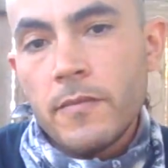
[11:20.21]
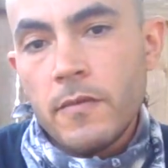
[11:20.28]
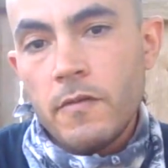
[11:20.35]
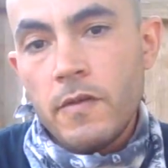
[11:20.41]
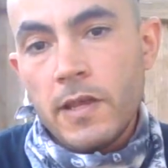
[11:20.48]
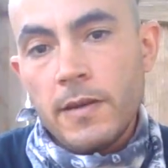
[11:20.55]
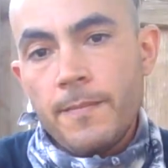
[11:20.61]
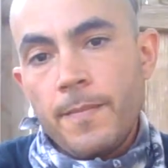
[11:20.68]

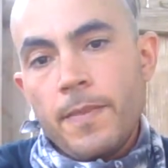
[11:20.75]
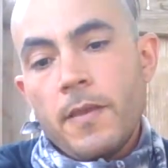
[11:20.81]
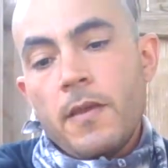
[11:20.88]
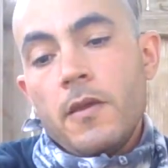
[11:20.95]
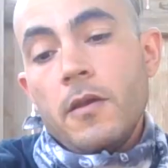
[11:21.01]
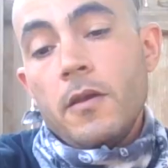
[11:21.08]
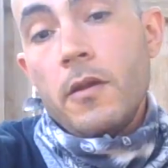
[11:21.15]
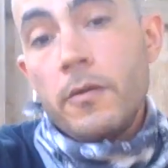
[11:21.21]
vein.
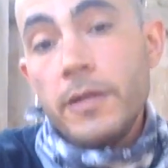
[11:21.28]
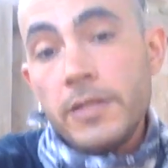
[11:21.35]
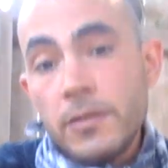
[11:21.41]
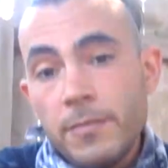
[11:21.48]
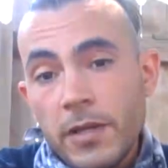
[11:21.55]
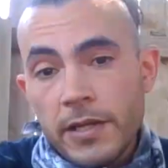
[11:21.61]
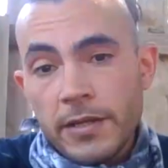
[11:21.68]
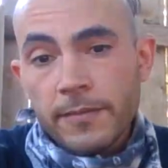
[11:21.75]
Reason
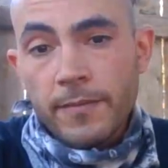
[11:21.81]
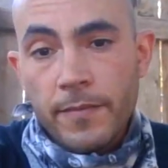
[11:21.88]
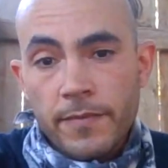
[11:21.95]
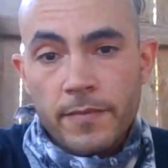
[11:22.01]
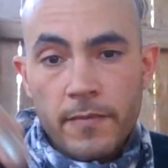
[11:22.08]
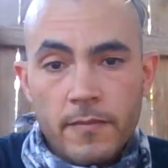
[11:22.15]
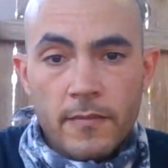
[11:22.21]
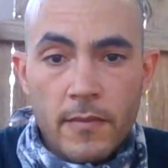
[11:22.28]
being,
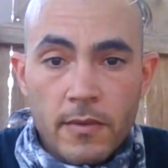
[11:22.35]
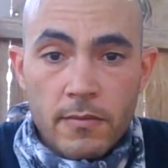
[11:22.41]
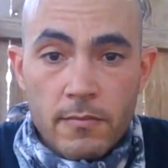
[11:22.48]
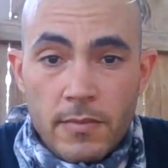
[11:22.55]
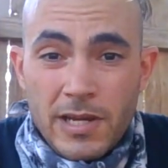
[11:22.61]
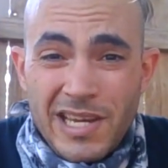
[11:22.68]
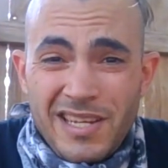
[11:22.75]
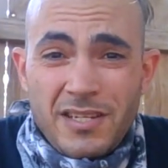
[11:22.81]

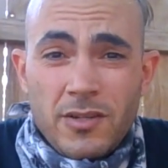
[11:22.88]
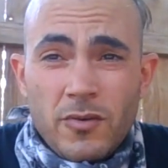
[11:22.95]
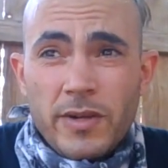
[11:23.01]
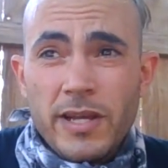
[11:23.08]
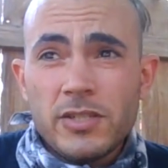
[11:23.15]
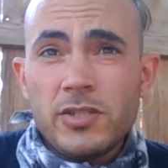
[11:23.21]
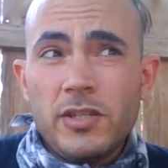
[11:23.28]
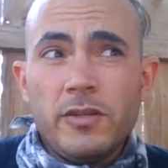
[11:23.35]
I don't
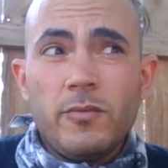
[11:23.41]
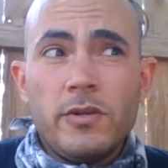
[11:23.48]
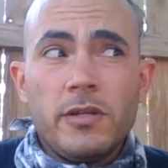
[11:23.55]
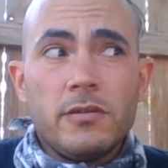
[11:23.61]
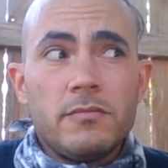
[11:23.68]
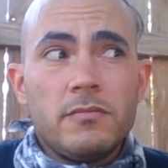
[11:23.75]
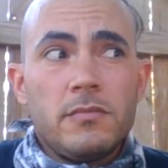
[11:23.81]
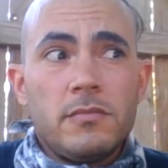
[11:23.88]
actually want to
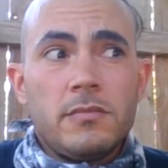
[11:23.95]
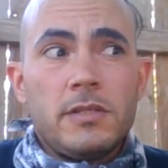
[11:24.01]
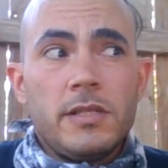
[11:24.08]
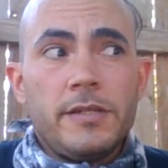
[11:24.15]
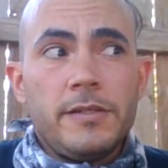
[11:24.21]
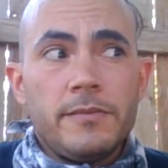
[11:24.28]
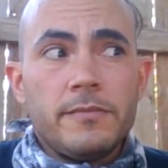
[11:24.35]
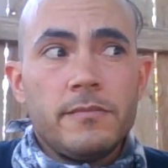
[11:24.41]

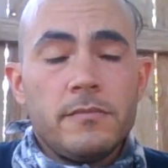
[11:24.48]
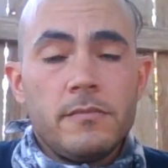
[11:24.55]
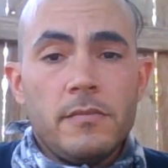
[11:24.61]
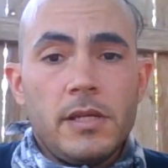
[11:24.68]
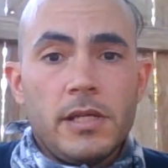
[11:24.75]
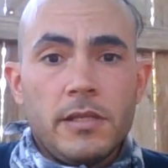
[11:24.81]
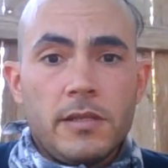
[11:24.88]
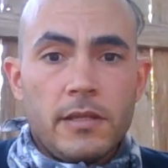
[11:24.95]
kill
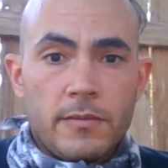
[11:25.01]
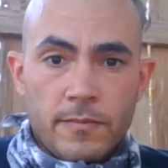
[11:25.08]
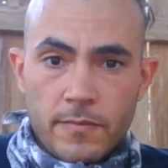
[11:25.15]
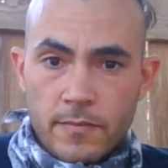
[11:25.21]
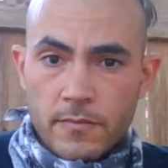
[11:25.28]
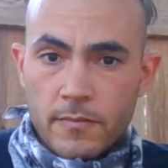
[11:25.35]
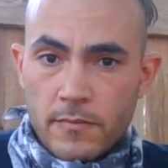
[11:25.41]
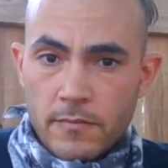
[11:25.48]
anything
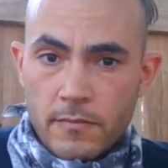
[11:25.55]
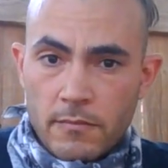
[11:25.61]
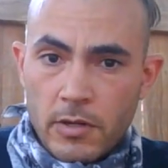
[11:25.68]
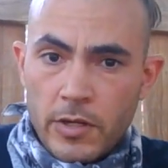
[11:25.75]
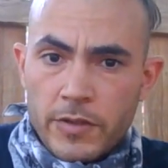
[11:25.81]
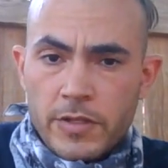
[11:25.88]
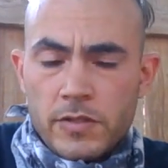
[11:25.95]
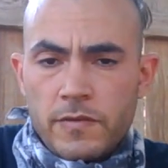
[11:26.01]

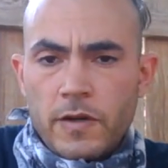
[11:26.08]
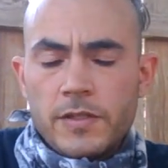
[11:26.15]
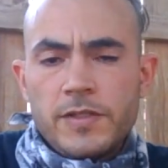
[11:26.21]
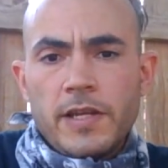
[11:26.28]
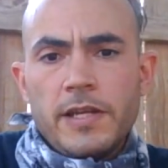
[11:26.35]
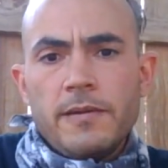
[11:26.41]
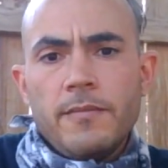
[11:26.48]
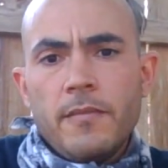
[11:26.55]
on this far
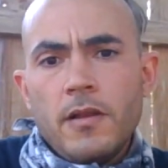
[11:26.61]
side.